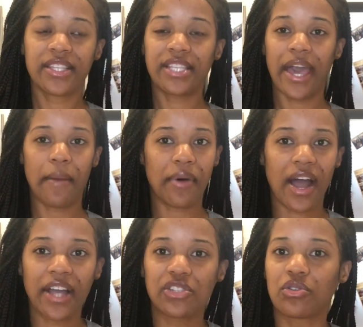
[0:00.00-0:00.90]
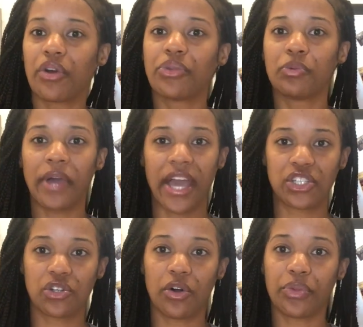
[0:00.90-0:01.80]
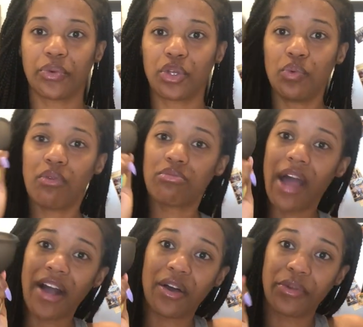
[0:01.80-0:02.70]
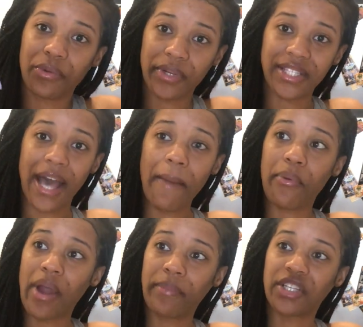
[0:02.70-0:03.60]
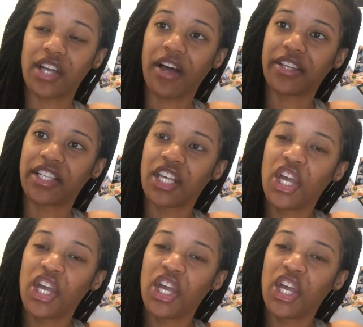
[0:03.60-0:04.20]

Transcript: Tampons you'll go through, pads you'll go through. You will not go through this. I promise y'all this.